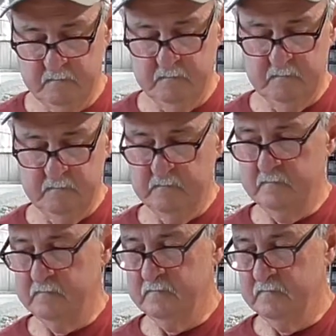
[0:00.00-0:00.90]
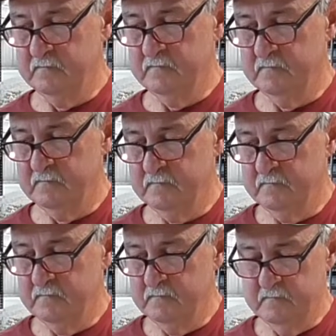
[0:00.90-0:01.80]

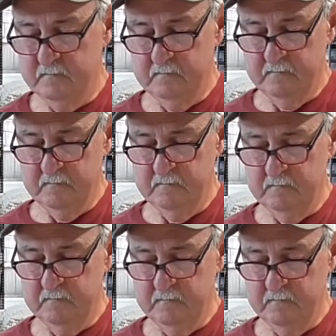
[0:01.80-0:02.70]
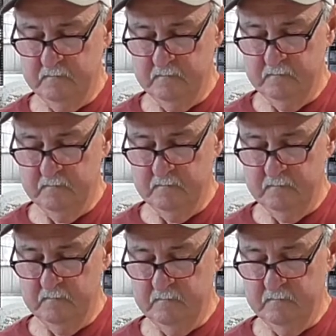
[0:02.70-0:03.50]
(not speaking)